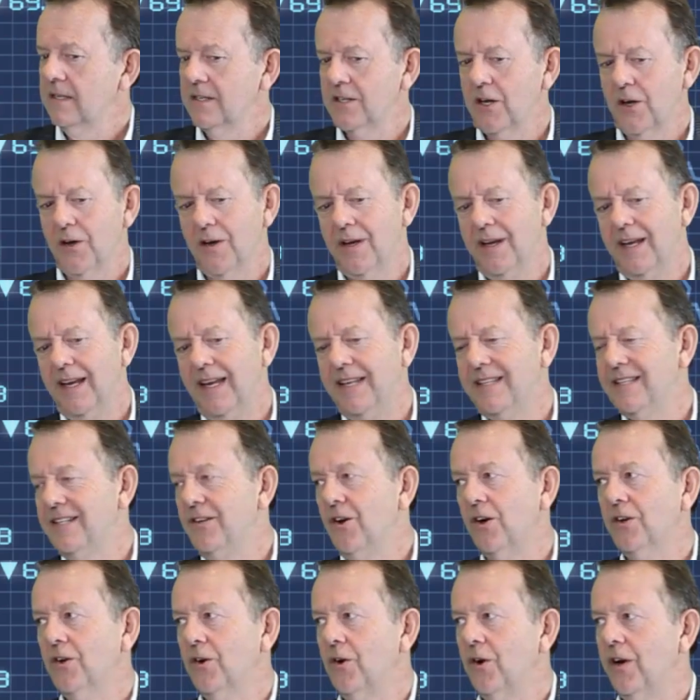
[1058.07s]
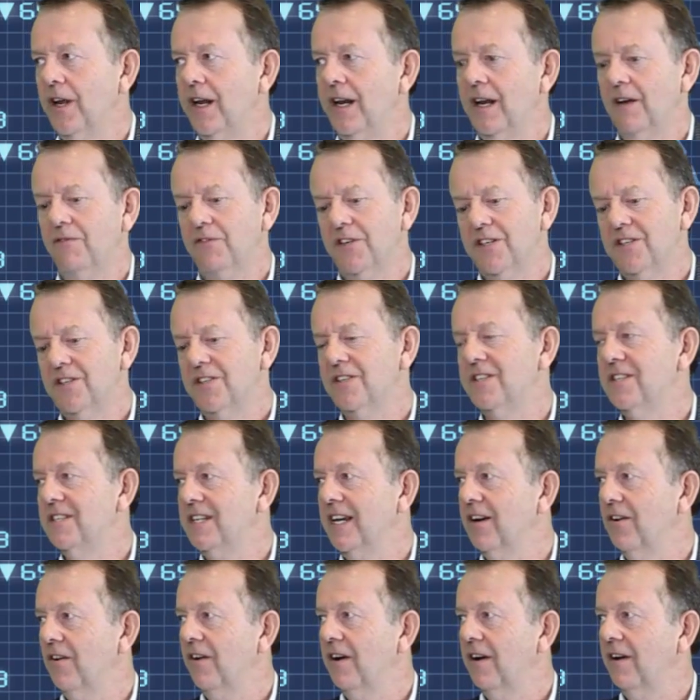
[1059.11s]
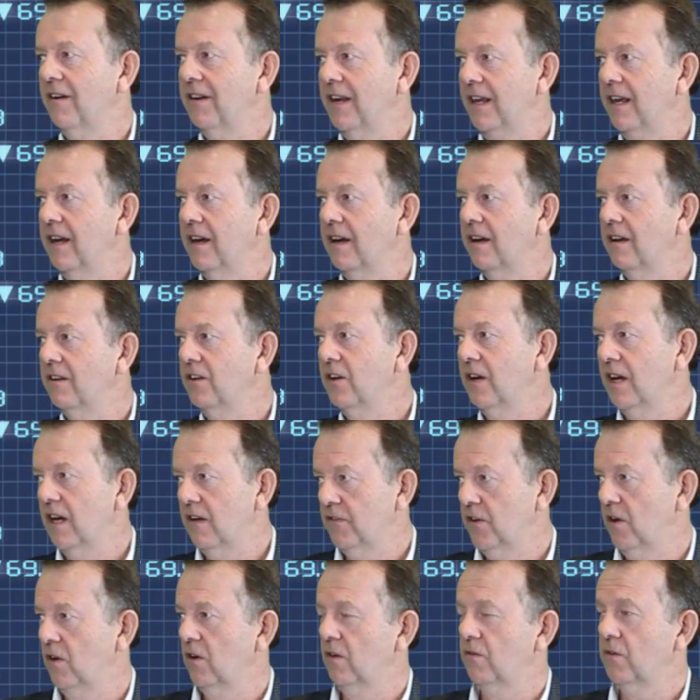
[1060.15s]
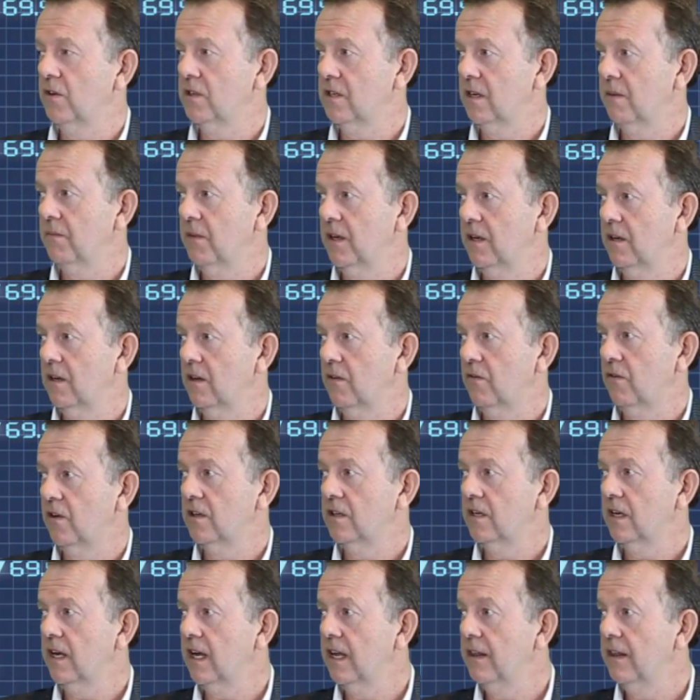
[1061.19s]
So it's not good enough just to stick around here. You have to look for something different.